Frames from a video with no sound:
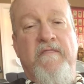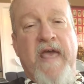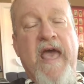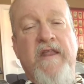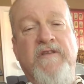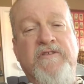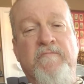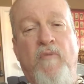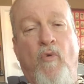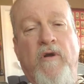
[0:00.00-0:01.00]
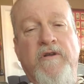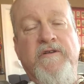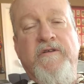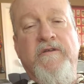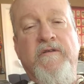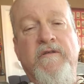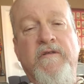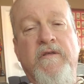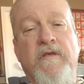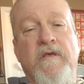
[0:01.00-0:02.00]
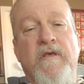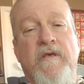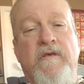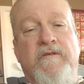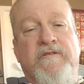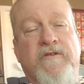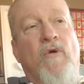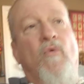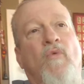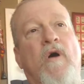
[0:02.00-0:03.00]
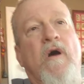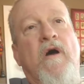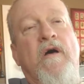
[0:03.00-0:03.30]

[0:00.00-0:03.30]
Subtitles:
That is important. So,